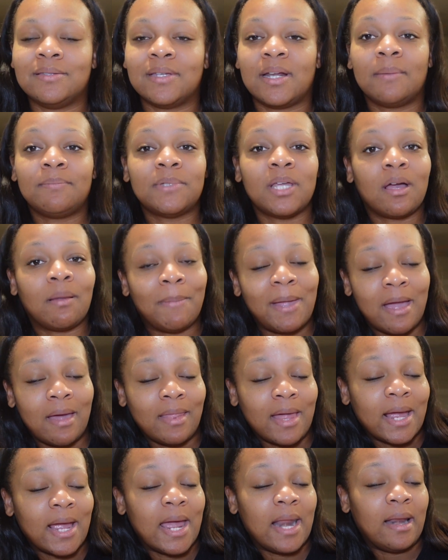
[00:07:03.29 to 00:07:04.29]
And I'm talking about
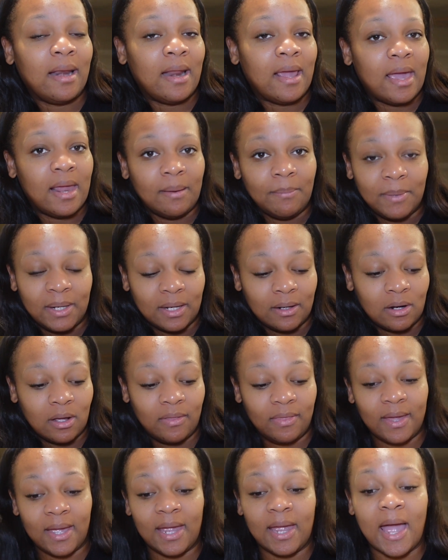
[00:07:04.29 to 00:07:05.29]
like anatomy and all
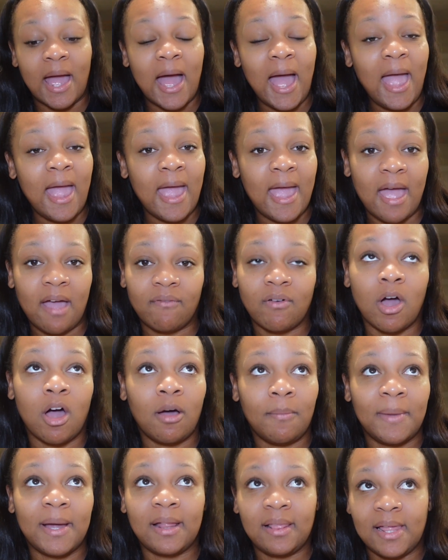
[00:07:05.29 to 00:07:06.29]
that. I have all
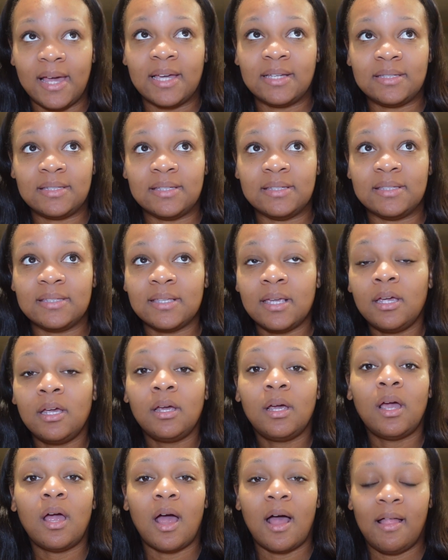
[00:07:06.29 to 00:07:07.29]
my classes.
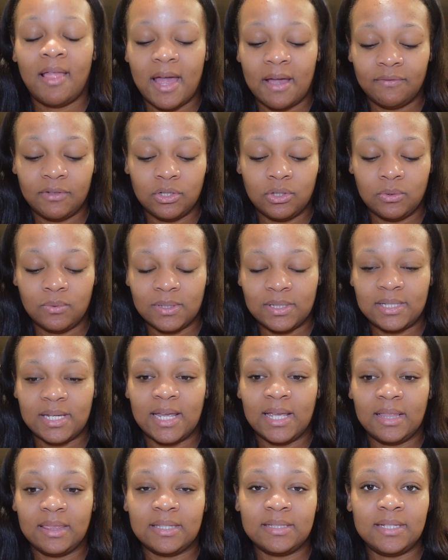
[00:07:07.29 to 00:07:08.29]
All I have to do is
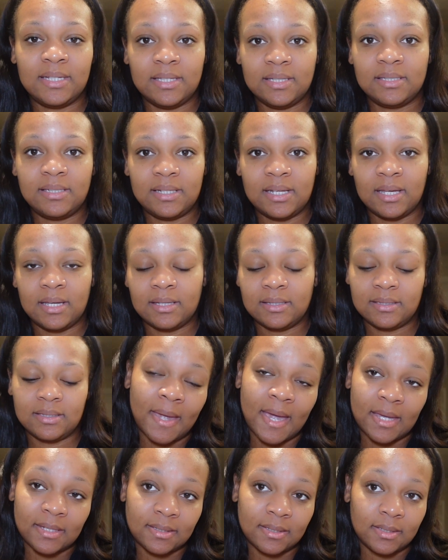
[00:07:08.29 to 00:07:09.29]
take the T's test,
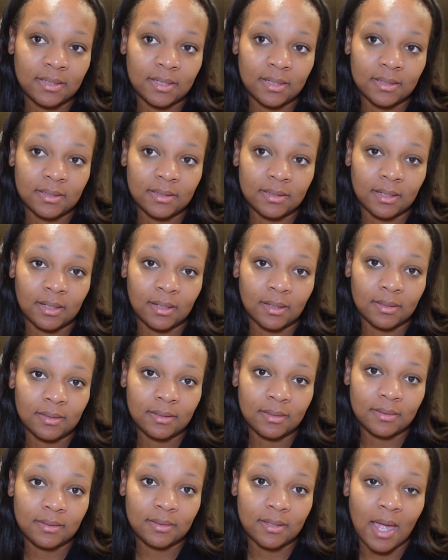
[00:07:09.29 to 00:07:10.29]
pass the T's
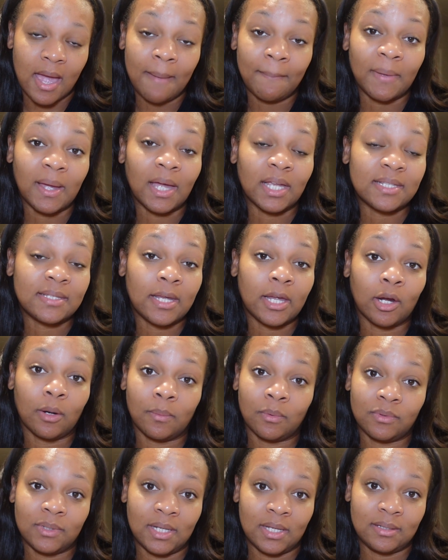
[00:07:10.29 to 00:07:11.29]
test. I'm a
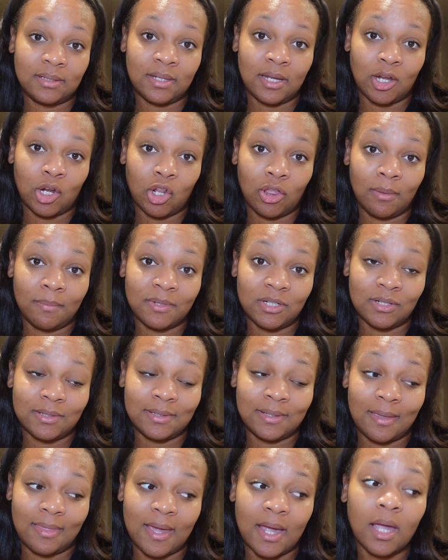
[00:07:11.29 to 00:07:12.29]
terrible test taker, let me just
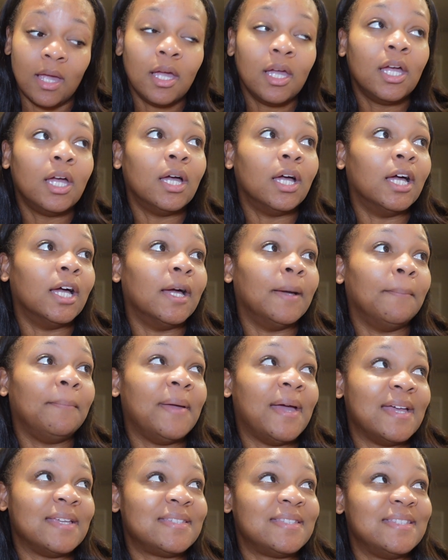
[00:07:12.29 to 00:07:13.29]
say that.
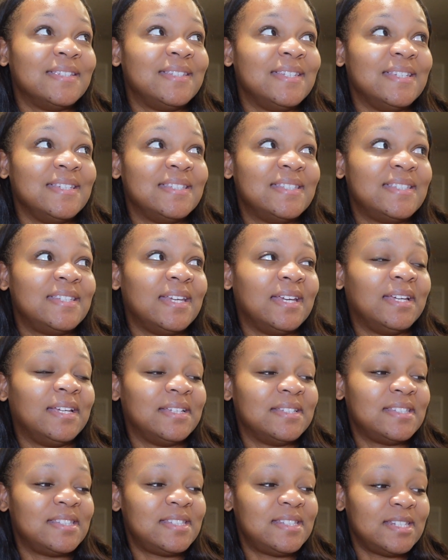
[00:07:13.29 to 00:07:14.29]
Pass the T's
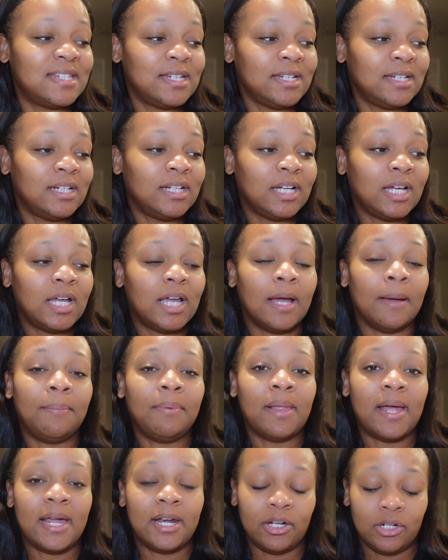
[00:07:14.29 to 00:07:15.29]
test,
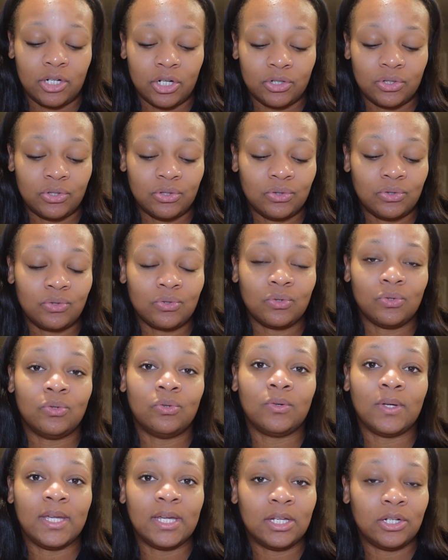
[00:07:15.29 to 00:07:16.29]
apply to nursing
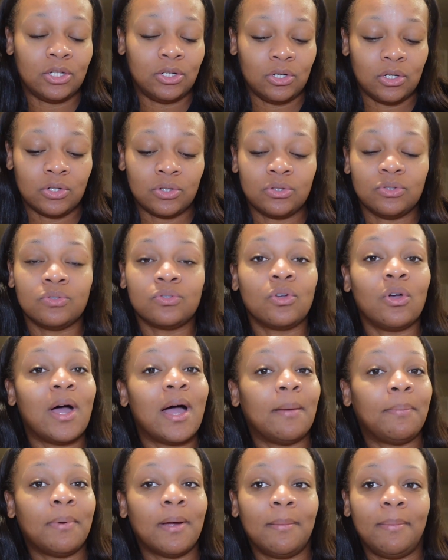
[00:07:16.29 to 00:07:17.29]
school, get into nursing school.
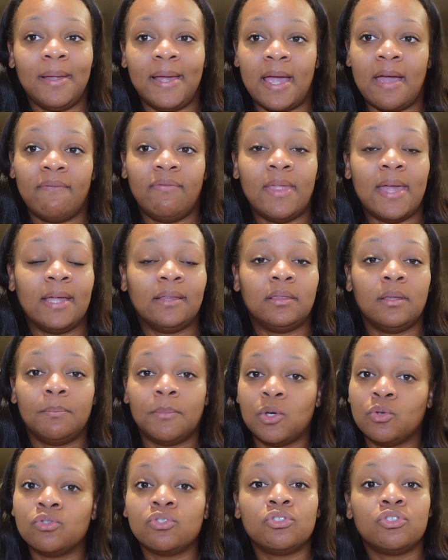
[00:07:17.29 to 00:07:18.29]
I probably have at the
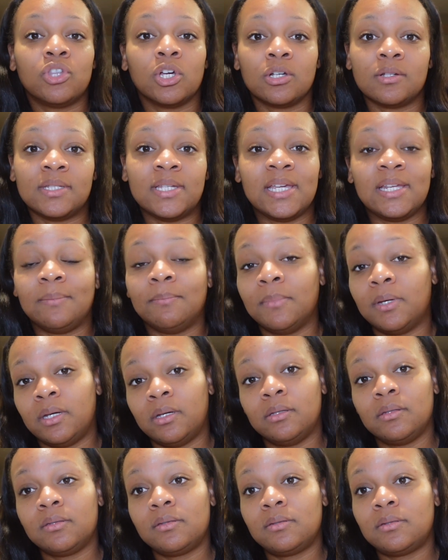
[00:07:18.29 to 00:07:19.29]
most 13
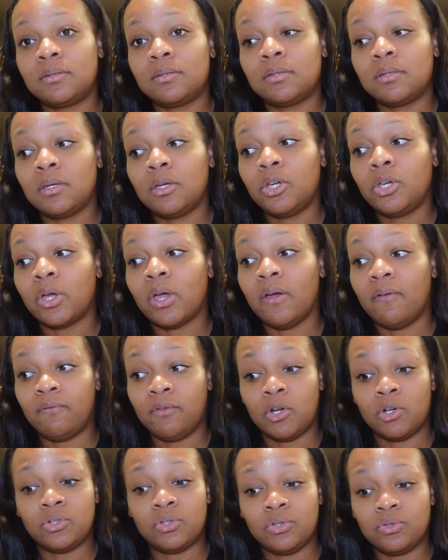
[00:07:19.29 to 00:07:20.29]
months of
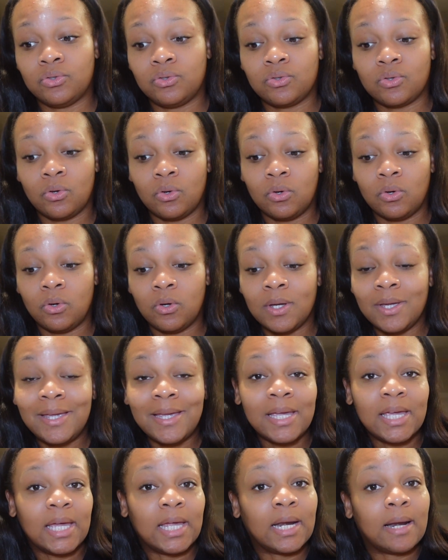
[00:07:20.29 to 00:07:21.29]
nursing school,
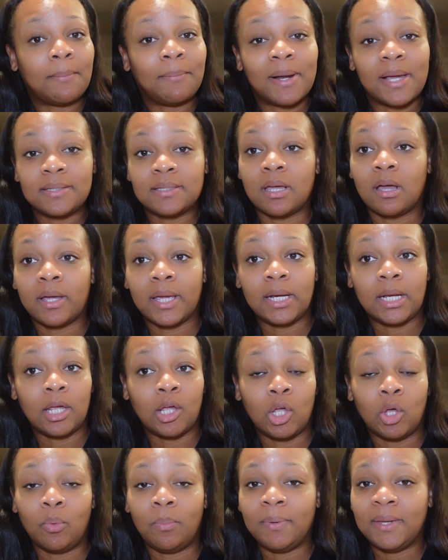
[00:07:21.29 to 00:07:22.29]
and I'm not talking
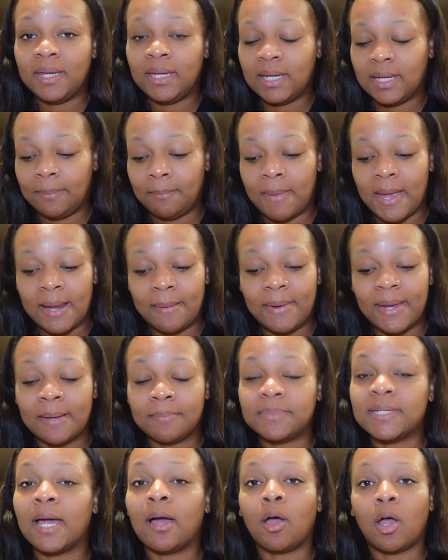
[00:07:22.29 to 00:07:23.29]
LPN, baby.
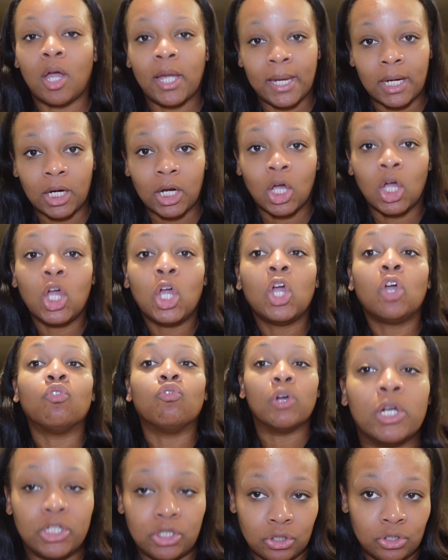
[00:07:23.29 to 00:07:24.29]
I'm talking
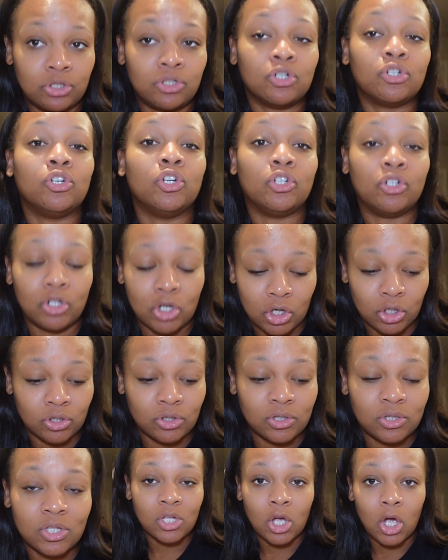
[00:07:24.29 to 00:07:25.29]
registered
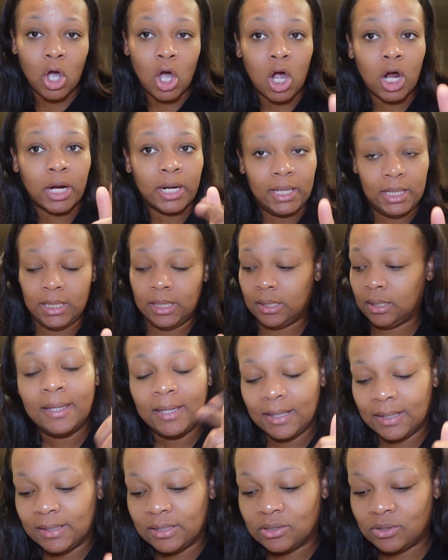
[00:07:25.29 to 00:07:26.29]
nurse, RN.
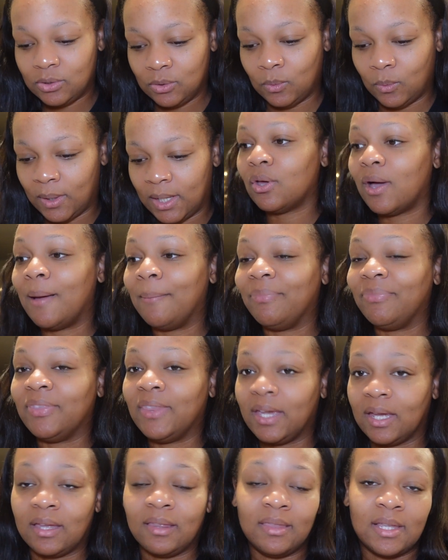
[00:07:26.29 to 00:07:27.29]
Get into it. I'm
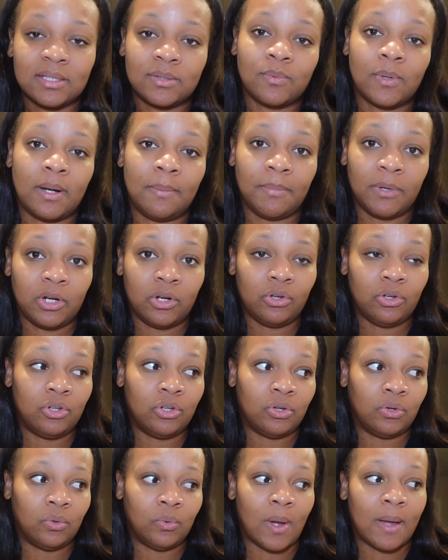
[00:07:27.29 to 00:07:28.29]
thinking that's what I'm gonna
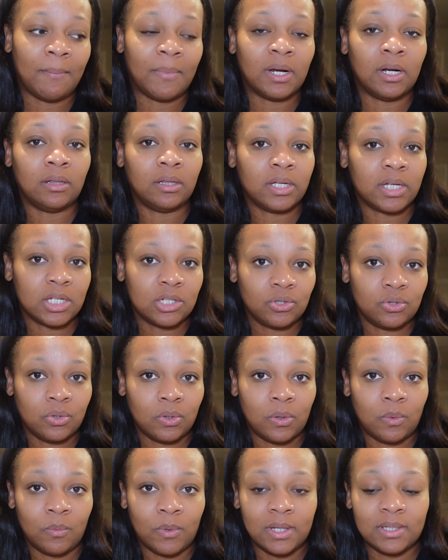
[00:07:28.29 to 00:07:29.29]
do. I'm gonna look
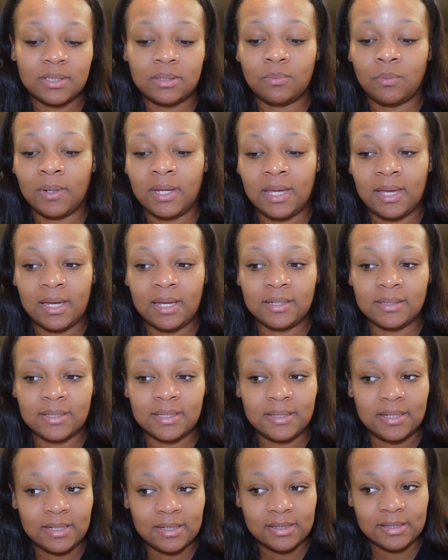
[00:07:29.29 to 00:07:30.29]
into it once we get into
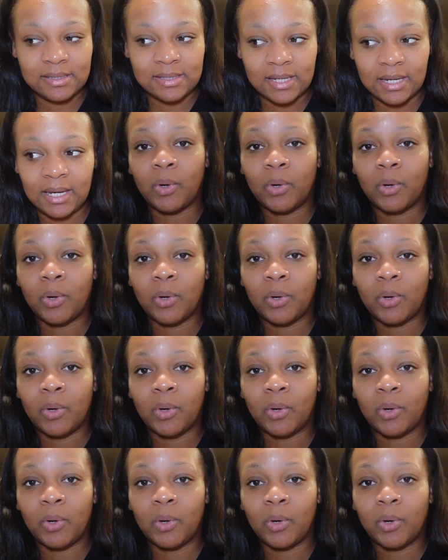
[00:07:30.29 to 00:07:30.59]
Tennessee.